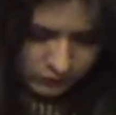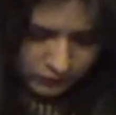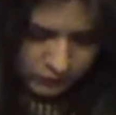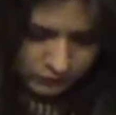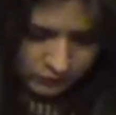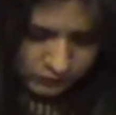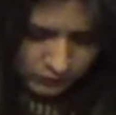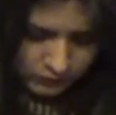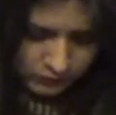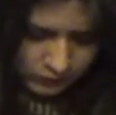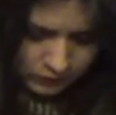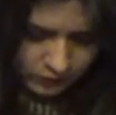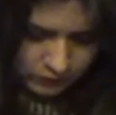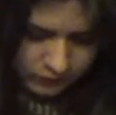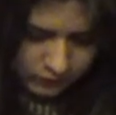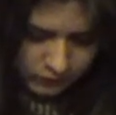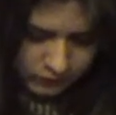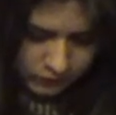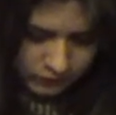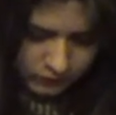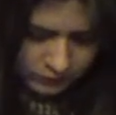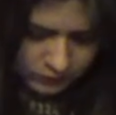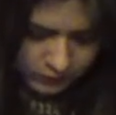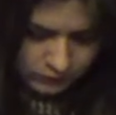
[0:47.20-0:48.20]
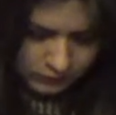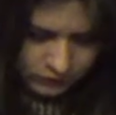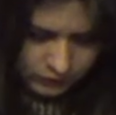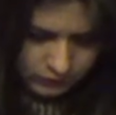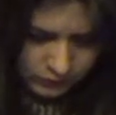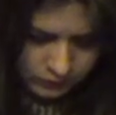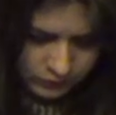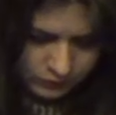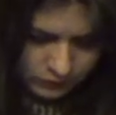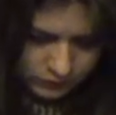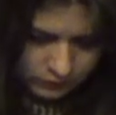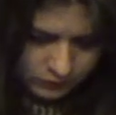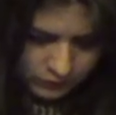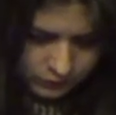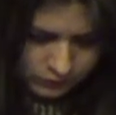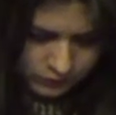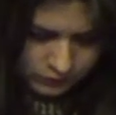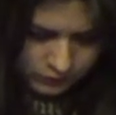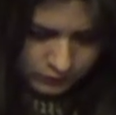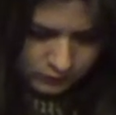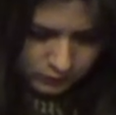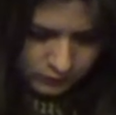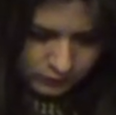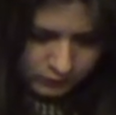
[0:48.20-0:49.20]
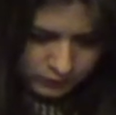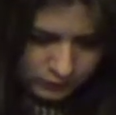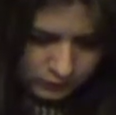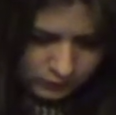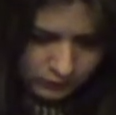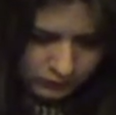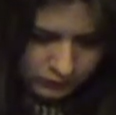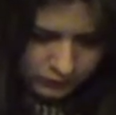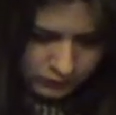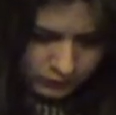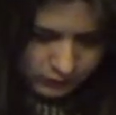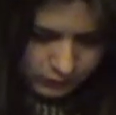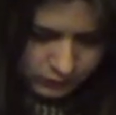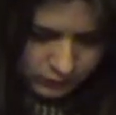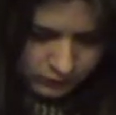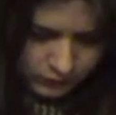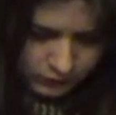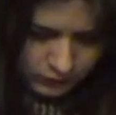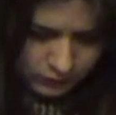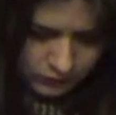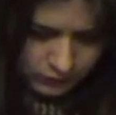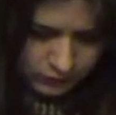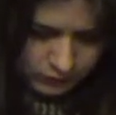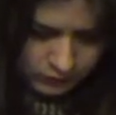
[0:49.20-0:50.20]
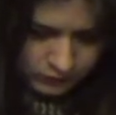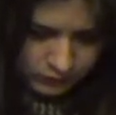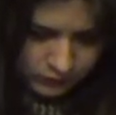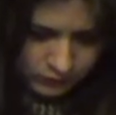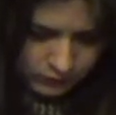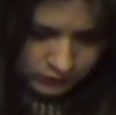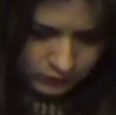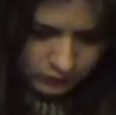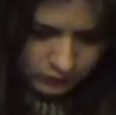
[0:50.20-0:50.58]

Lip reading: (not speaking)